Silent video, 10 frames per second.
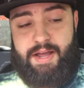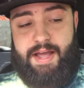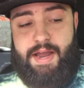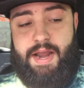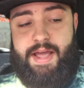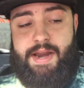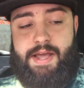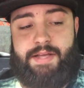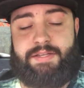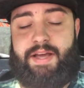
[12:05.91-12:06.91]
and it
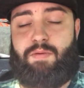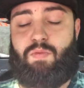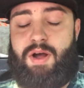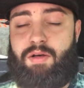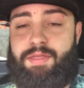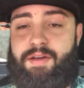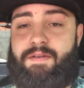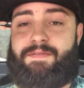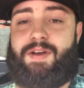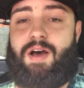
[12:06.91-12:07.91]
is a wealth
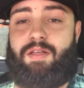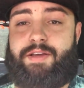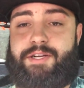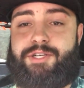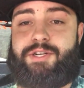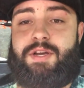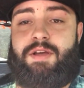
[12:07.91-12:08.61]
of knowledge